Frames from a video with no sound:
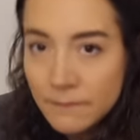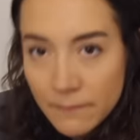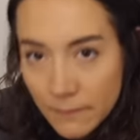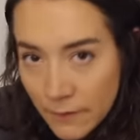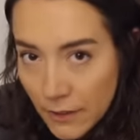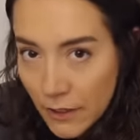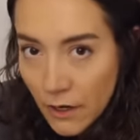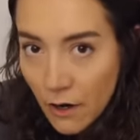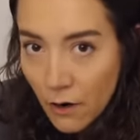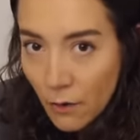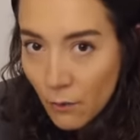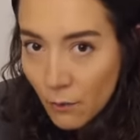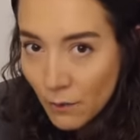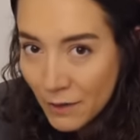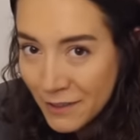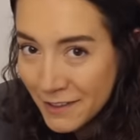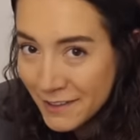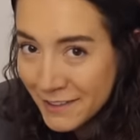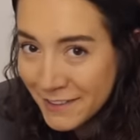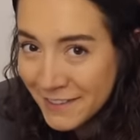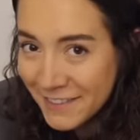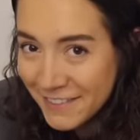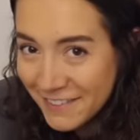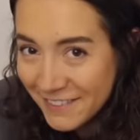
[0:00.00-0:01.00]
No.
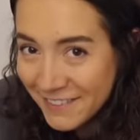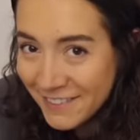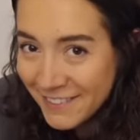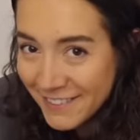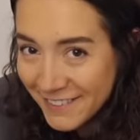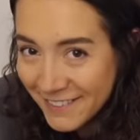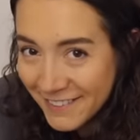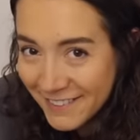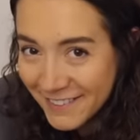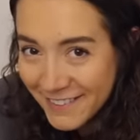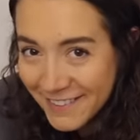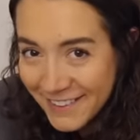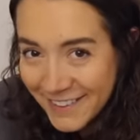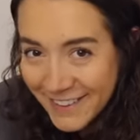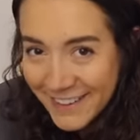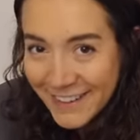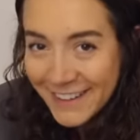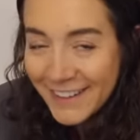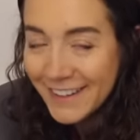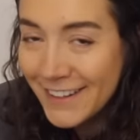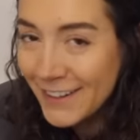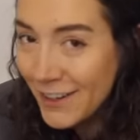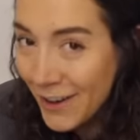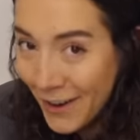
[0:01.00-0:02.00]

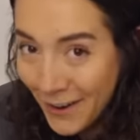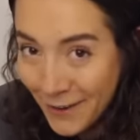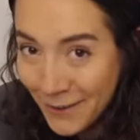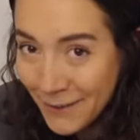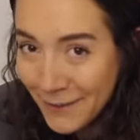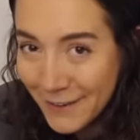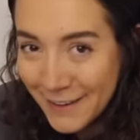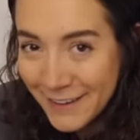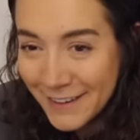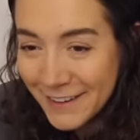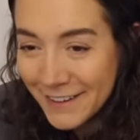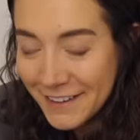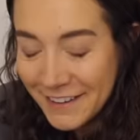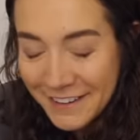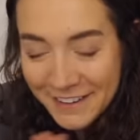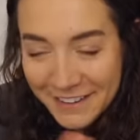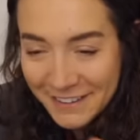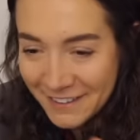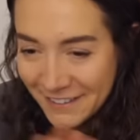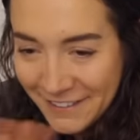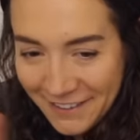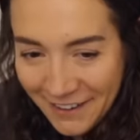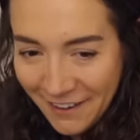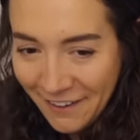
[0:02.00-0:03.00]
No.
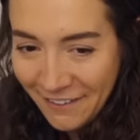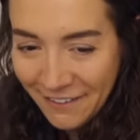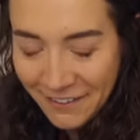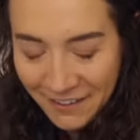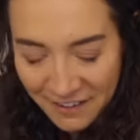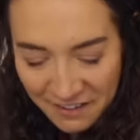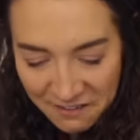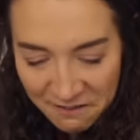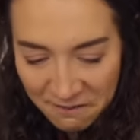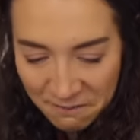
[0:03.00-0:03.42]
No.